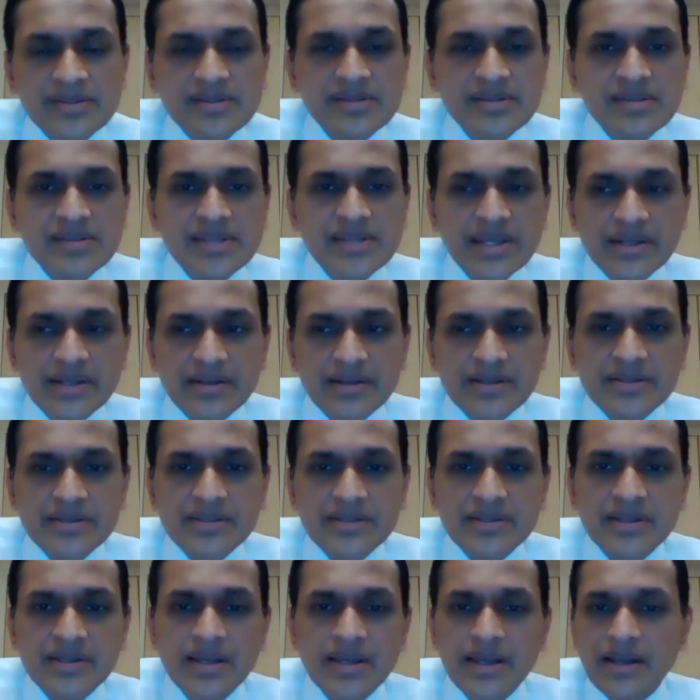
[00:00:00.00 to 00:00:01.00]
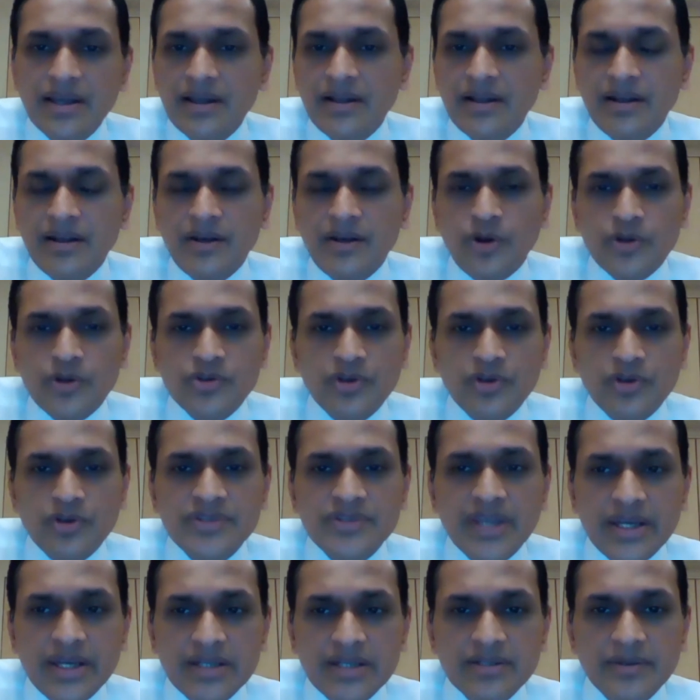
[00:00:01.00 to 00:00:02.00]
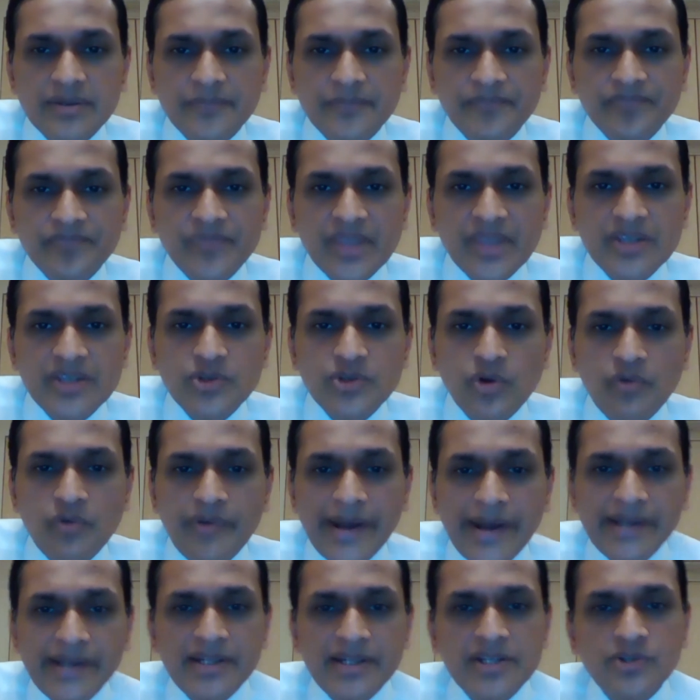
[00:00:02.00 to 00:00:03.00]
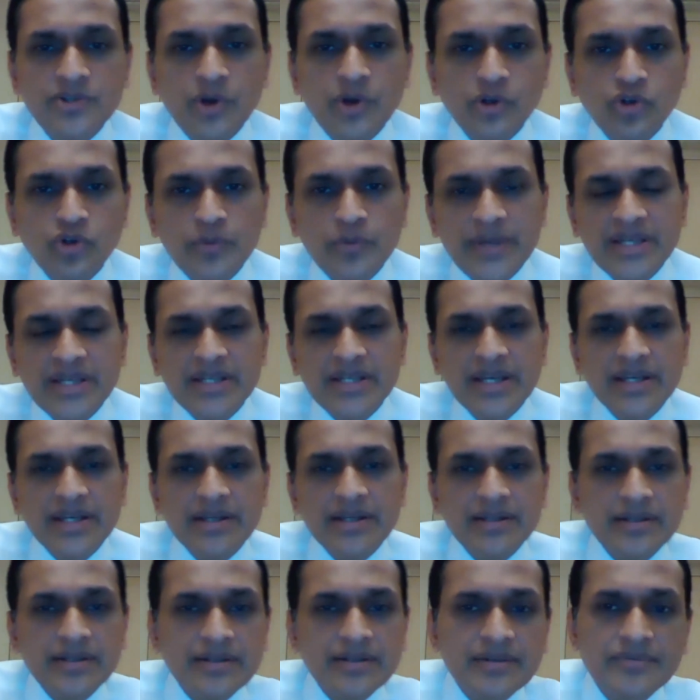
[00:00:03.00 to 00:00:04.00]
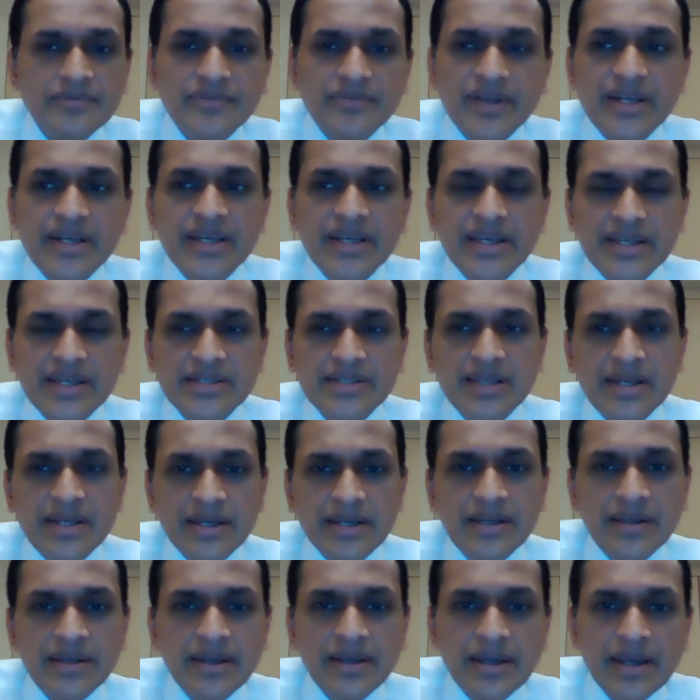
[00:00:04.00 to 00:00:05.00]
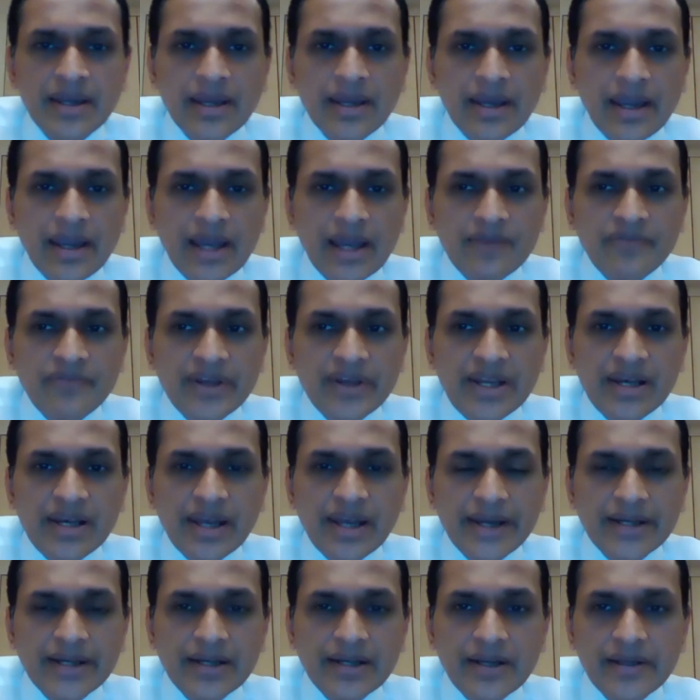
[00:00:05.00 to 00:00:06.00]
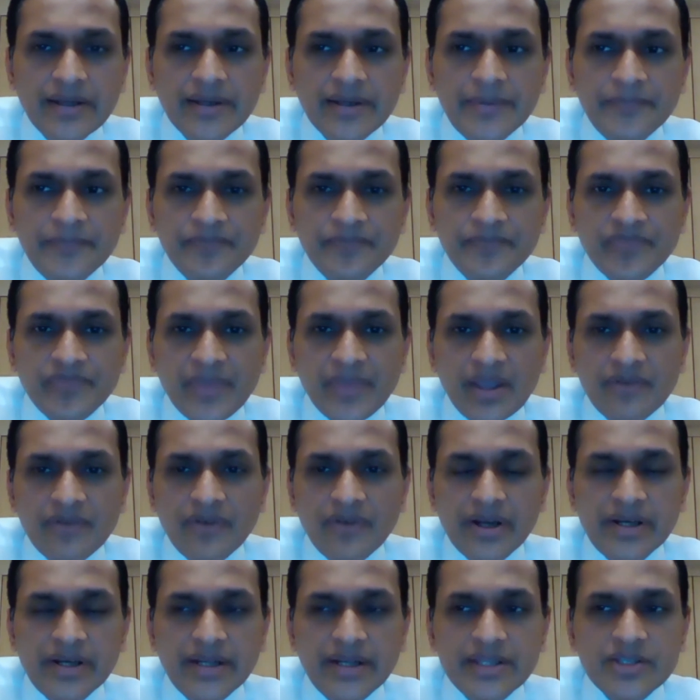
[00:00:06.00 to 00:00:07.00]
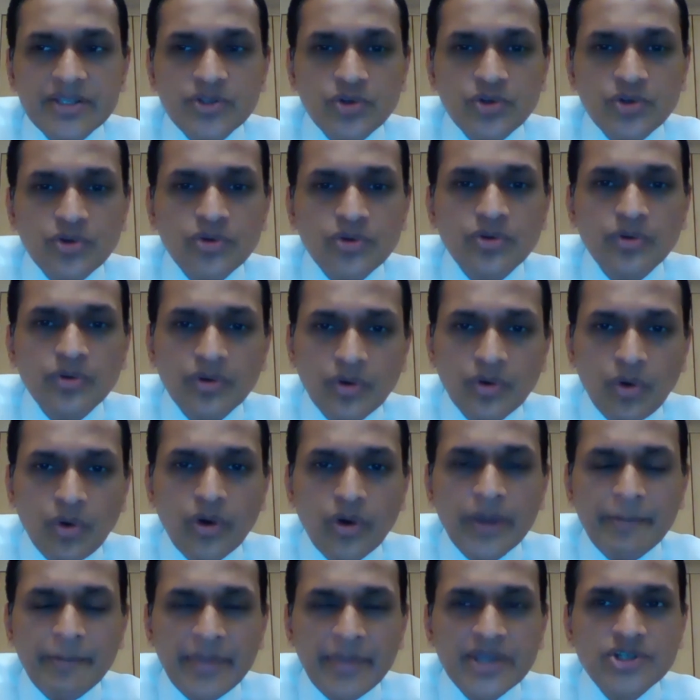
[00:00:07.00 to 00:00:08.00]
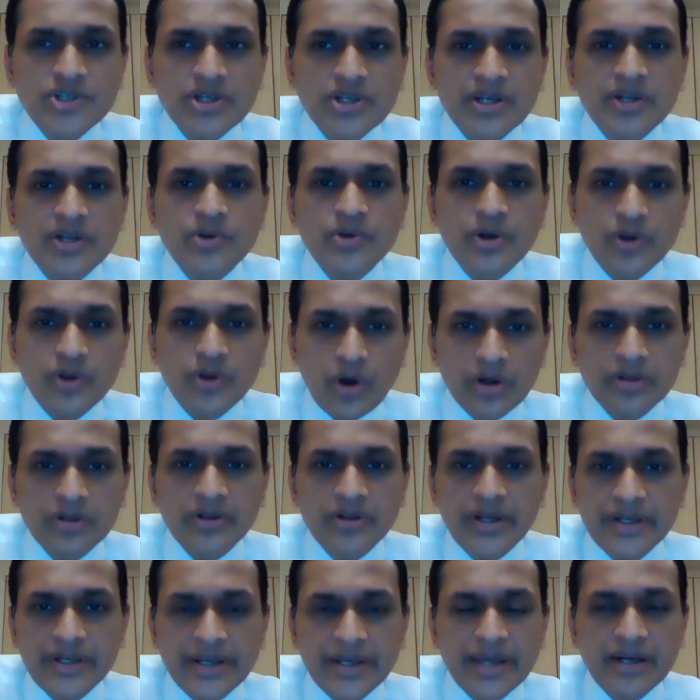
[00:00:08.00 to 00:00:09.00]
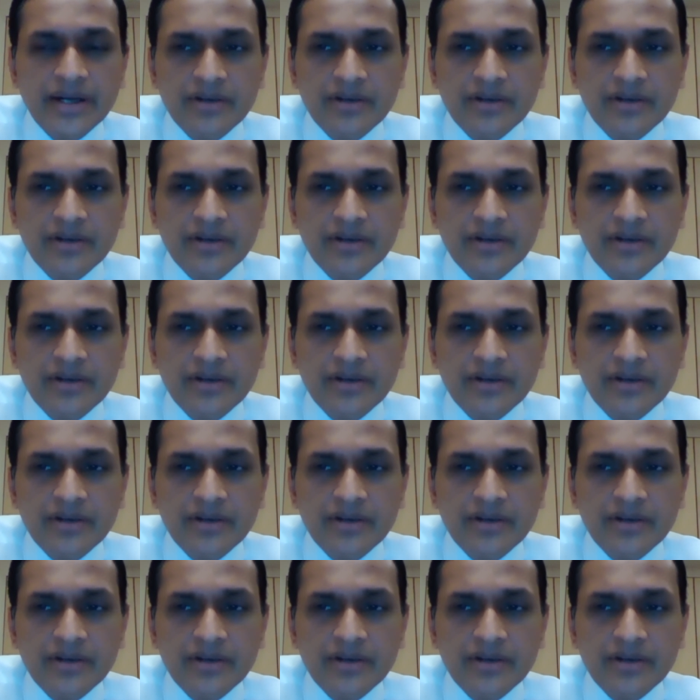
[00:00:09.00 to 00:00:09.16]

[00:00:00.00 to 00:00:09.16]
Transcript: serious loss of sight. So wet is not to be taken very easily and very lightly. One needs to go immediately to a doctor and get it